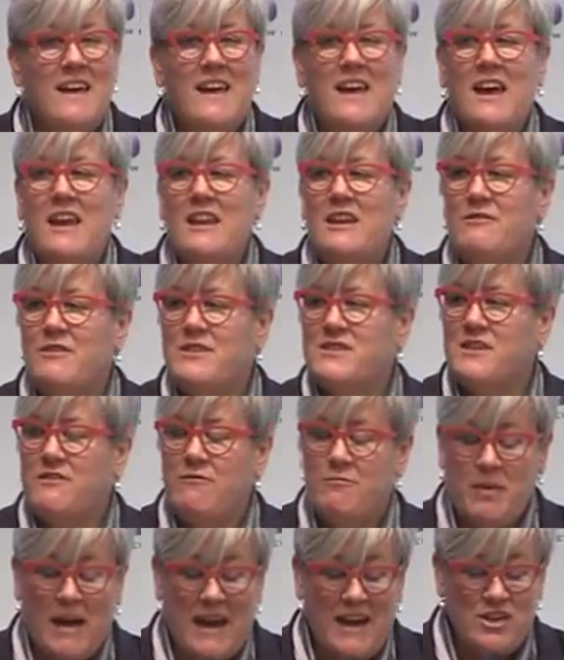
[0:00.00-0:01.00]

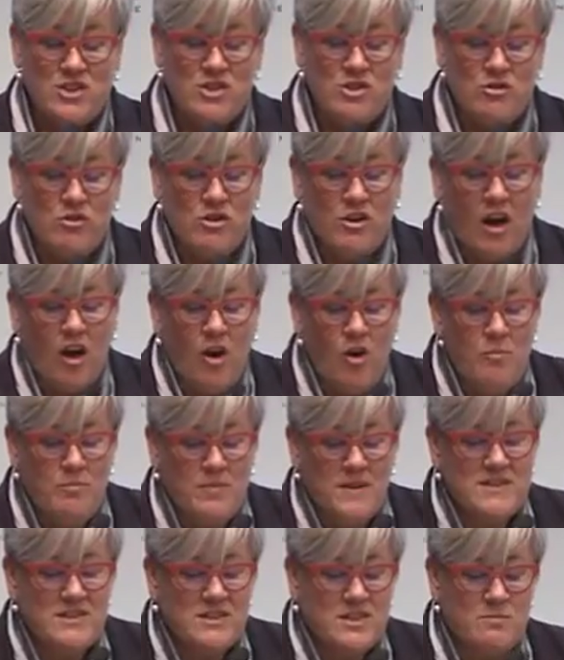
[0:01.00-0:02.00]
Innovative pay-as-you-go
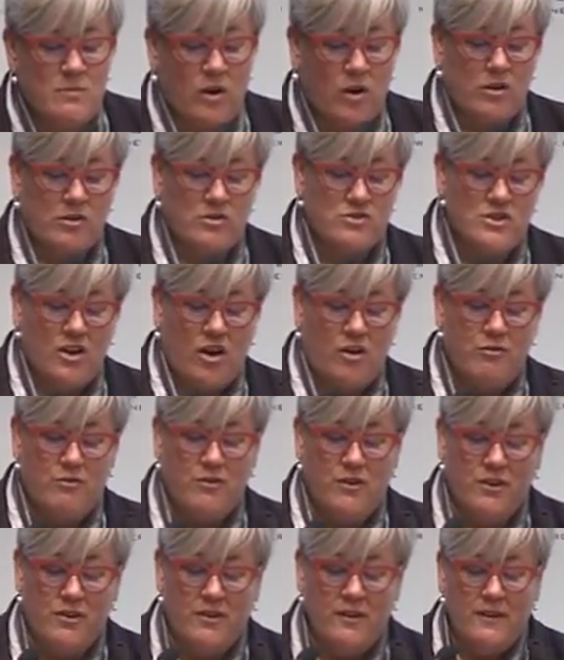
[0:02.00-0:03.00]
business models
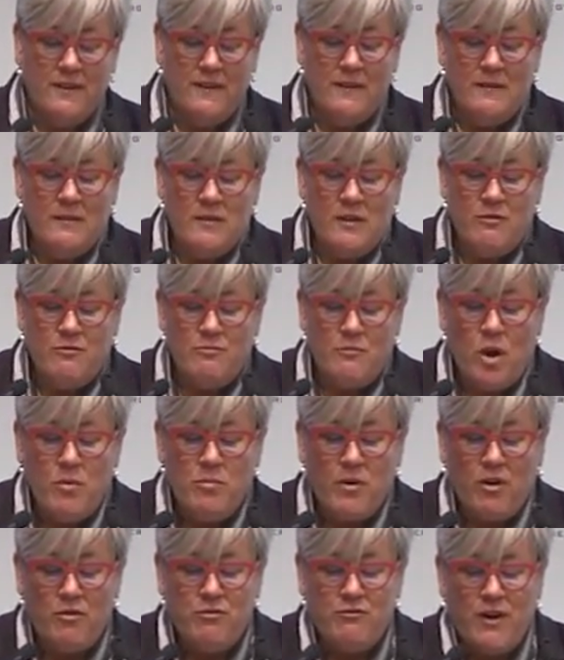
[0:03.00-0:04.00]
offer
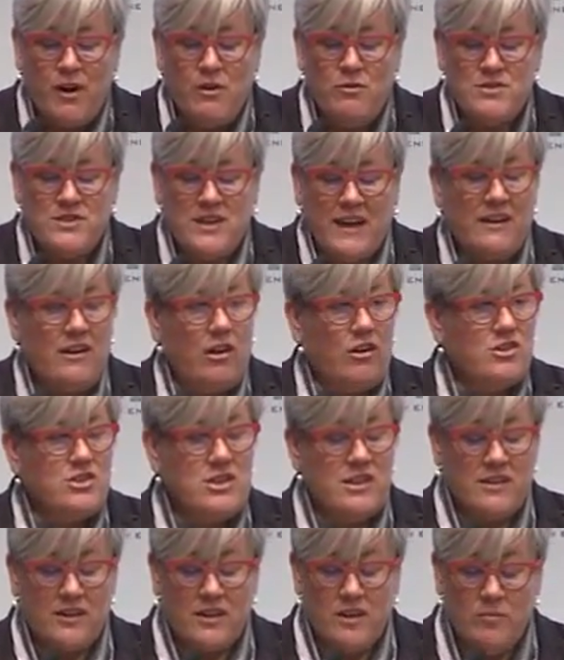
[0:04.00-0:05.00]
mobile phone technology
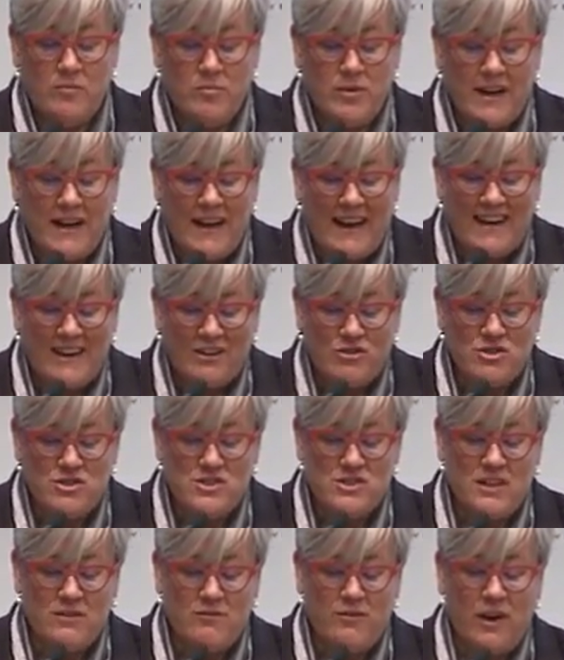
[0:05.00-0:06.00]
that can bring
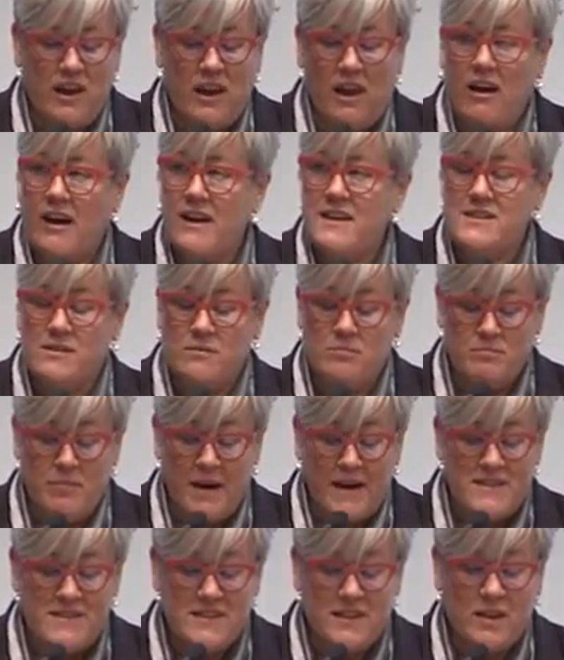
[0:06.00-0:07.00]
electricity for light and
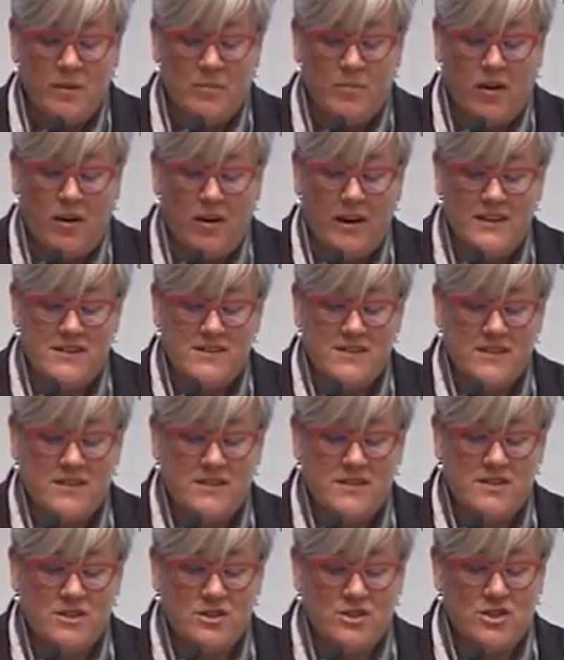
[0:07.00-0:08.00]
basic
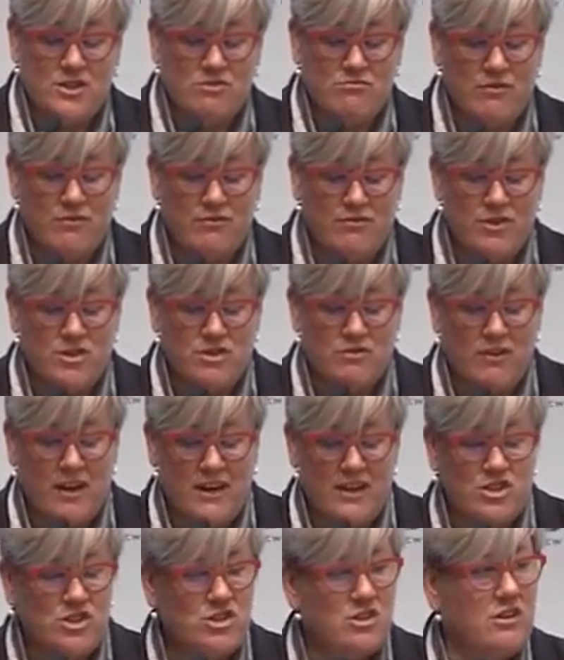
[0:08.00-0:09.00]
appliances such as
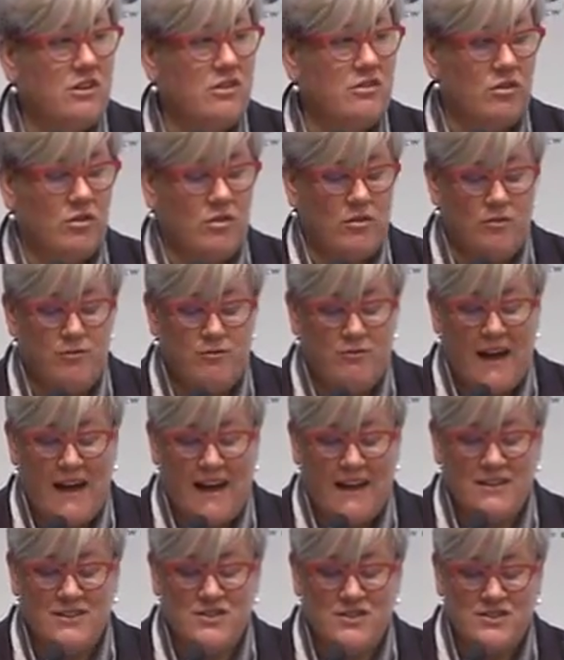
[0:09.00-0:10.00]
refrigeration or
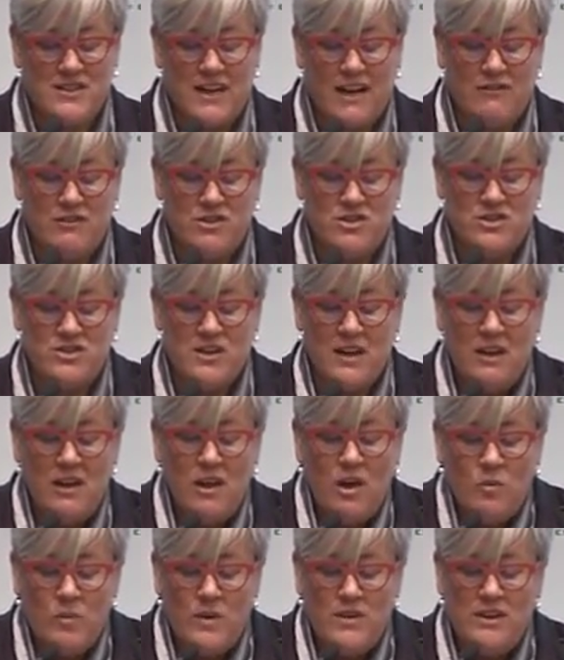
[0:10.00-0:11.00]
fans or televisions
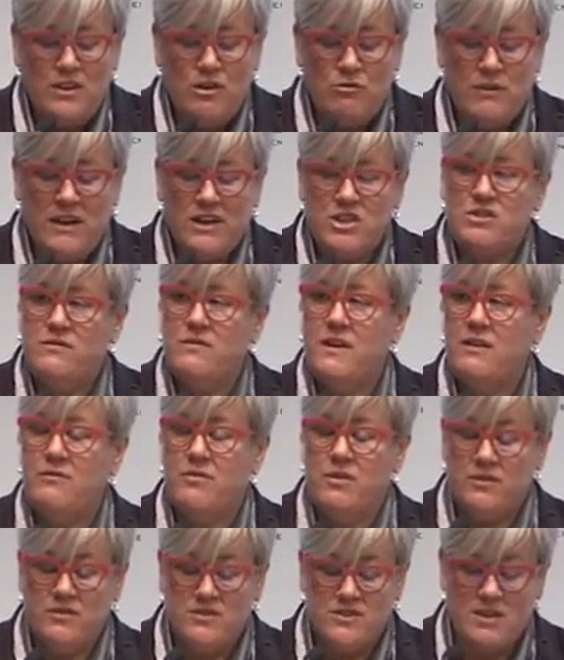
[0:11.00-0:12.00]
within the reach of
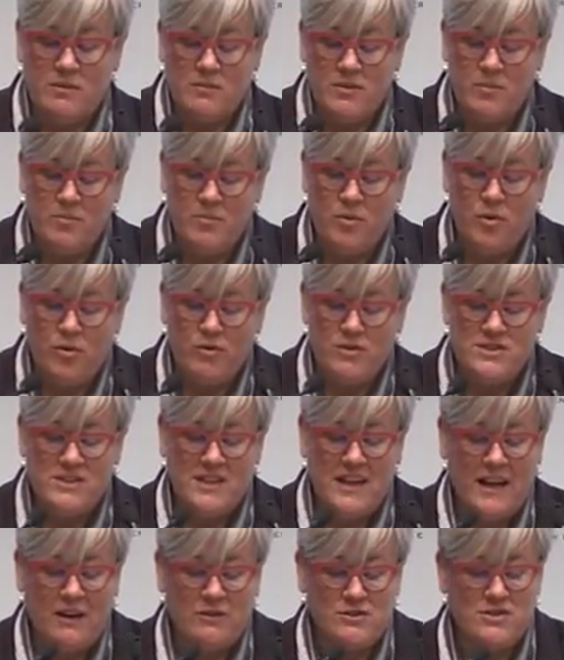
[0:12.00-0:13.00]
even some of the poorest
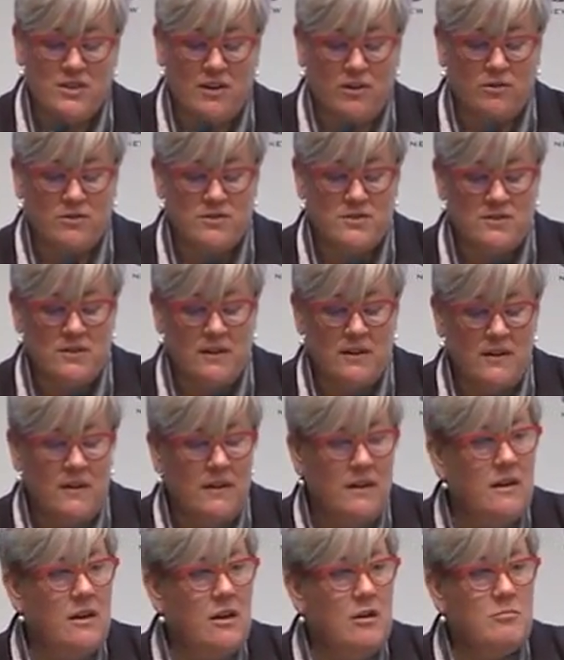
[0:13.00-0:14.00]
households.
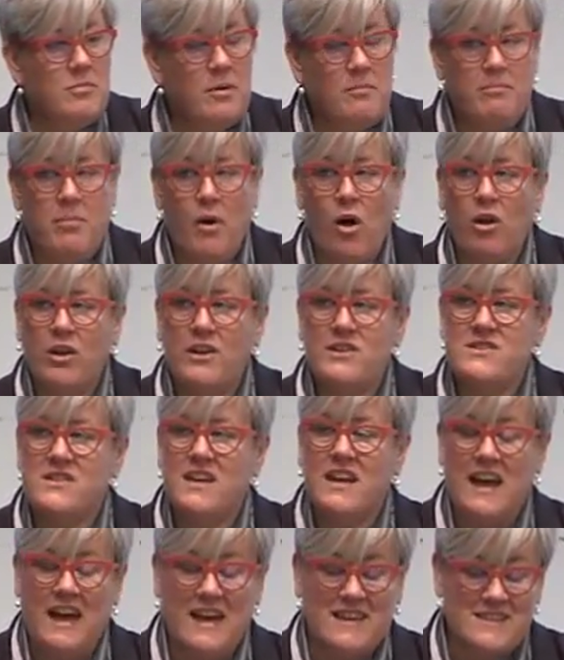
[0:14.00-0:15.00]
But
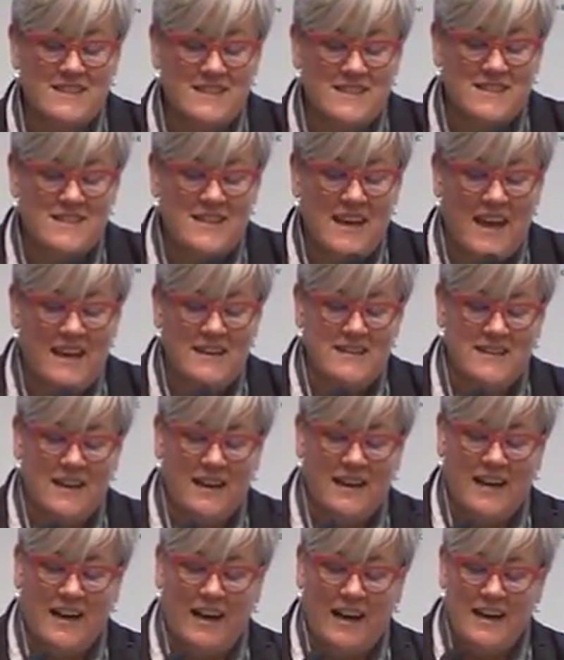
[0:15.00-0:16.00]
policy has to send
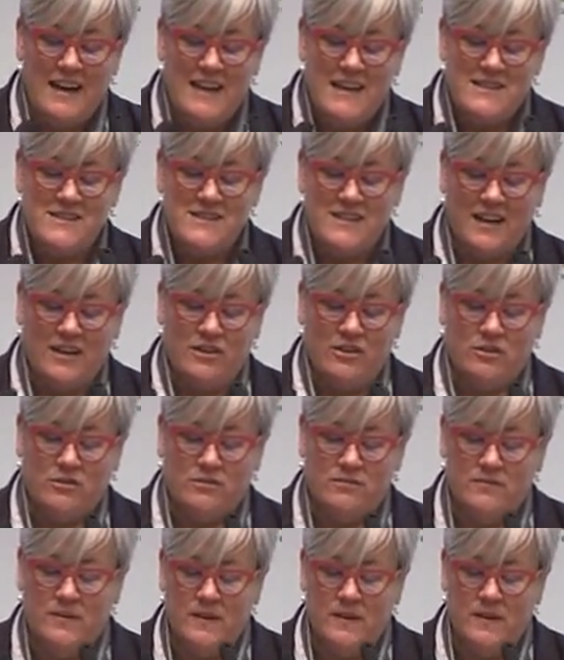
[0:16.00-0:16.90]
a clear signal